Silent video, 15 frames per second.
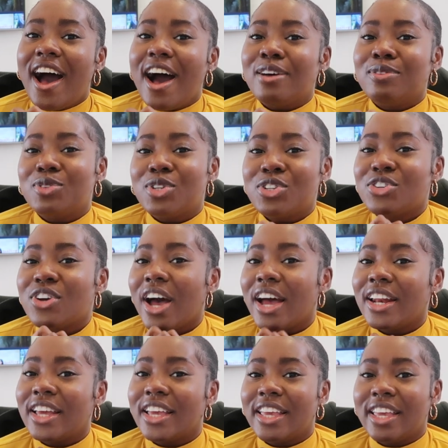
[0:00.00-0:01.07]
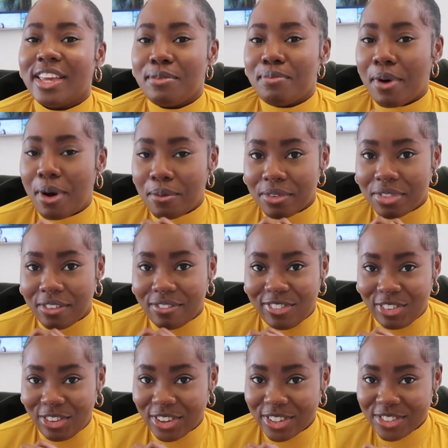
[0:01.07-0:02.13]
I'm just trying to keep up with the
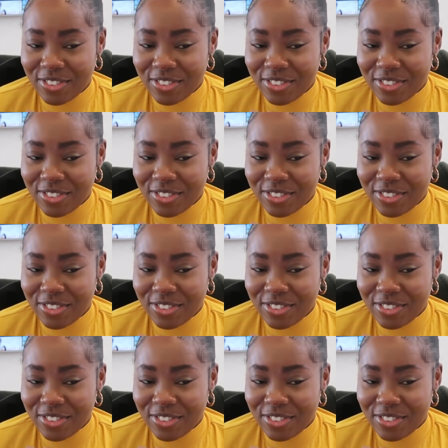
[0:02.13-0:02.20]
vlogs